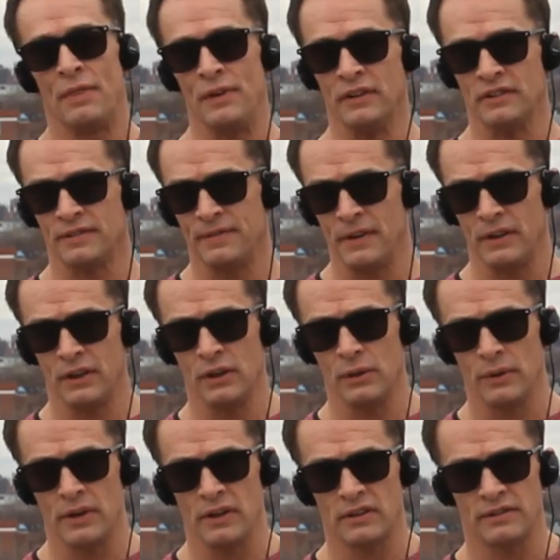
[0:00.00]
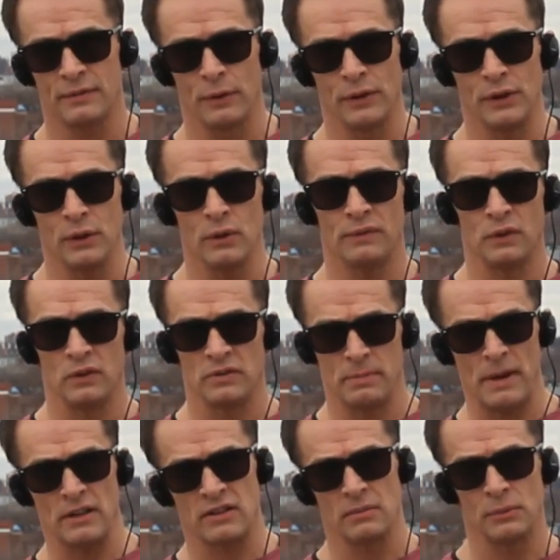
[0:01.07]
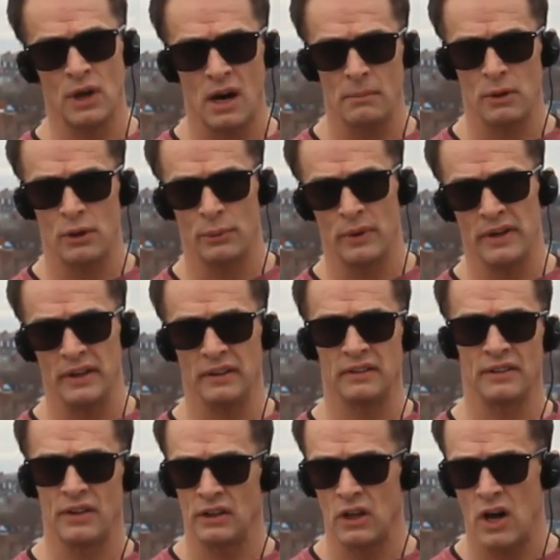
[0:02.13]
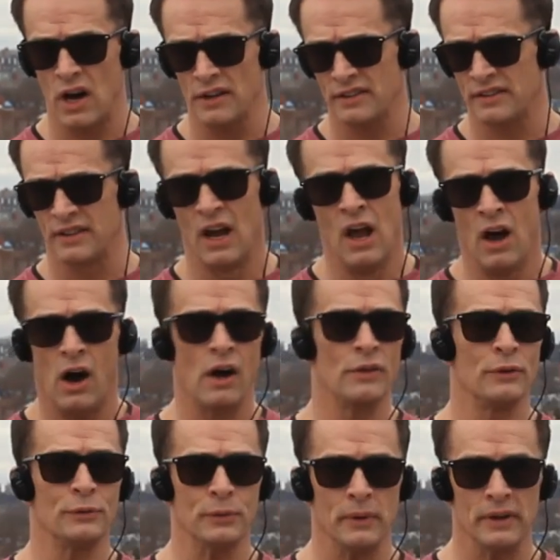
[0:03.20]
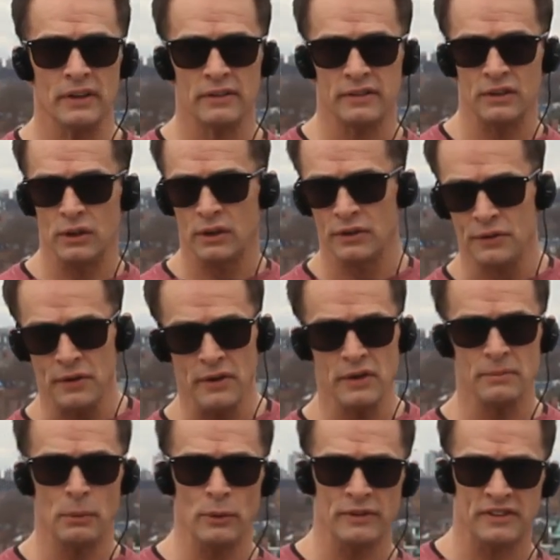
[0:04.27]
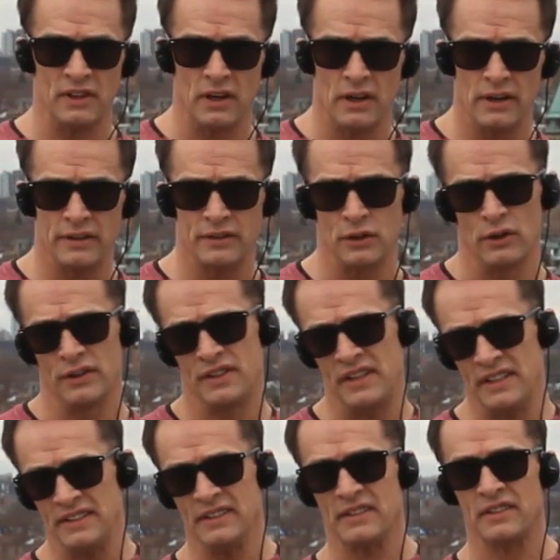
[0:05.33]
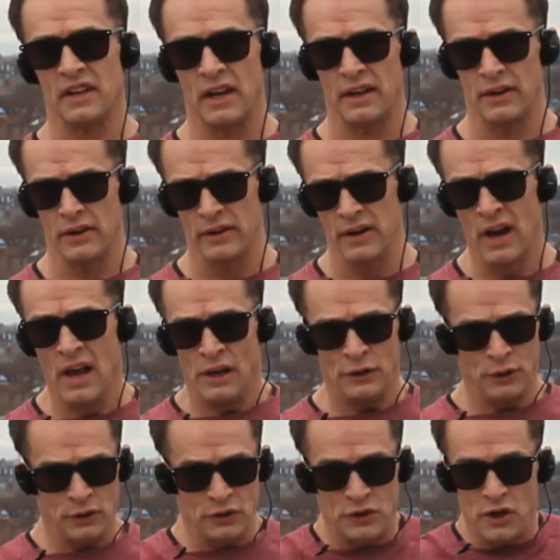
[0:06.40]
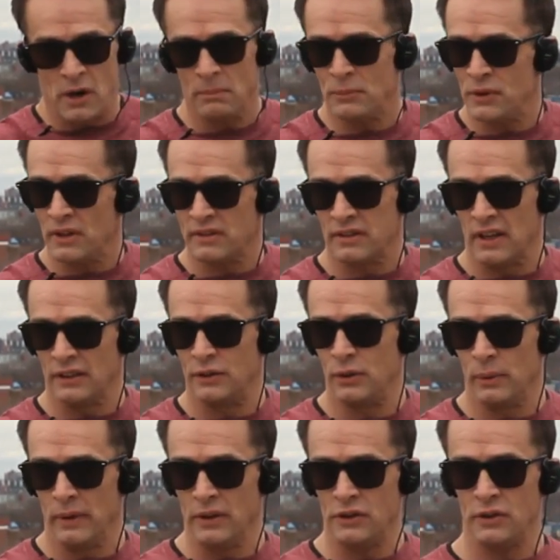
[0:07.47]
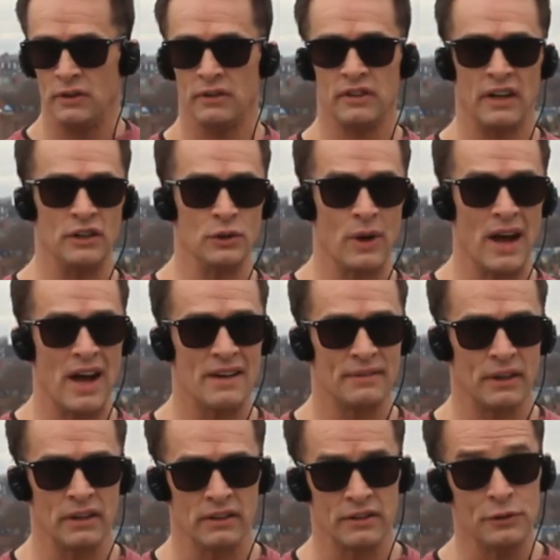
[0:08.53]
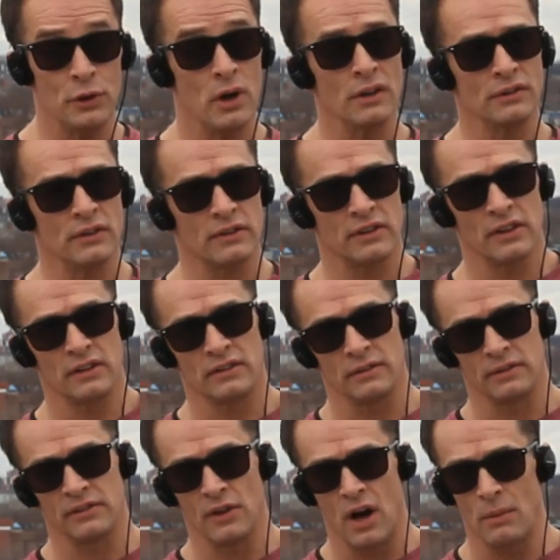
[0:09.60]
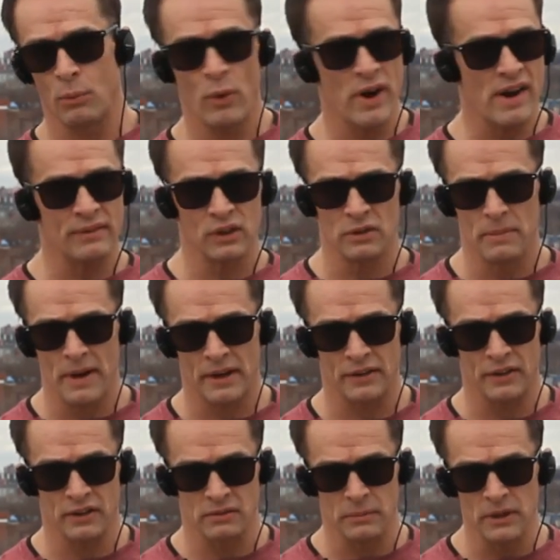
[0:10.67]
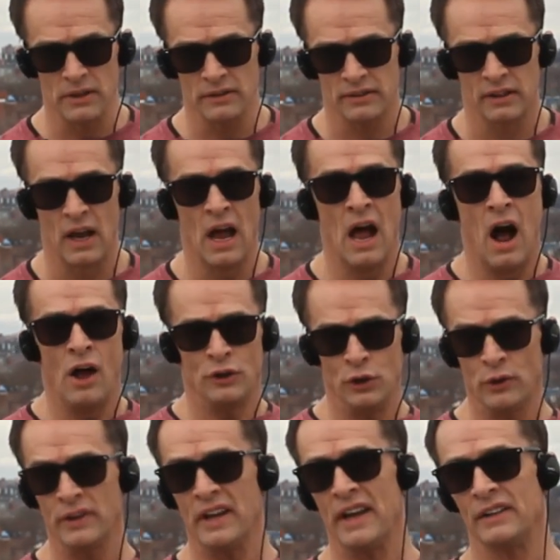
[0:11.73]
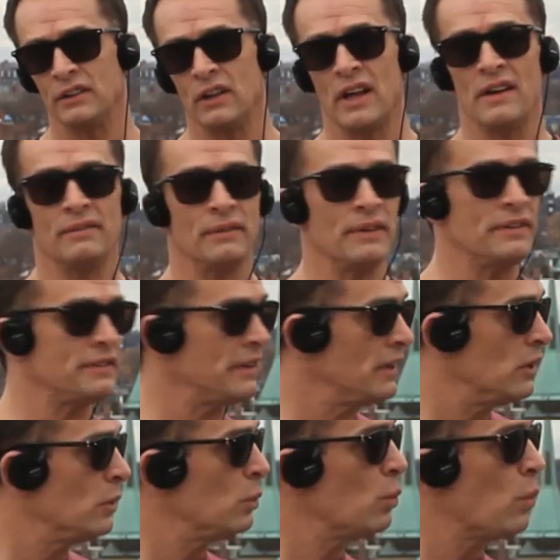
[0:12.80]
This video is for you if you spend some time in the rinks and the lots on the trails and you can turn to both sides, you're a decent skater, you can jump just like two inches and you have a strong decisive stop, whatever your mechanism is, you can handle every single